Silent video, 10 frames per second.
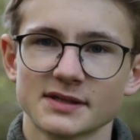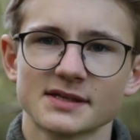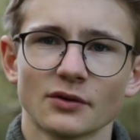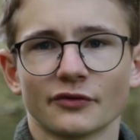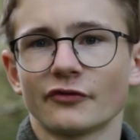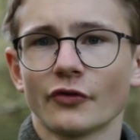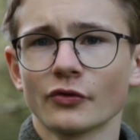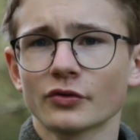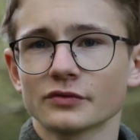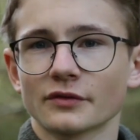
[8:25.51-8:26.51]
So the
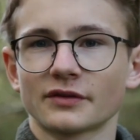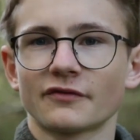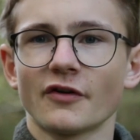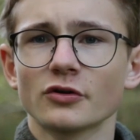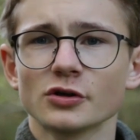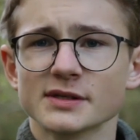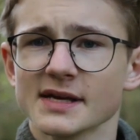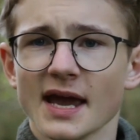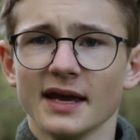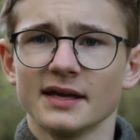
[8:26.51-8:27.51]
focus
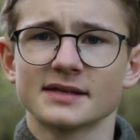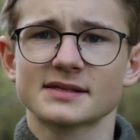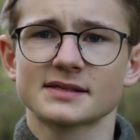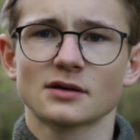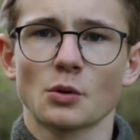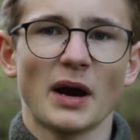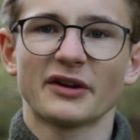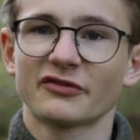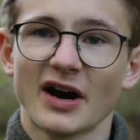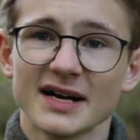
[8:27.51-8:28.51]
is
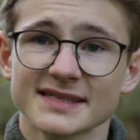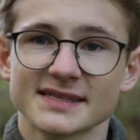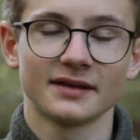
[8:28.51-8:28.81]
quite fast.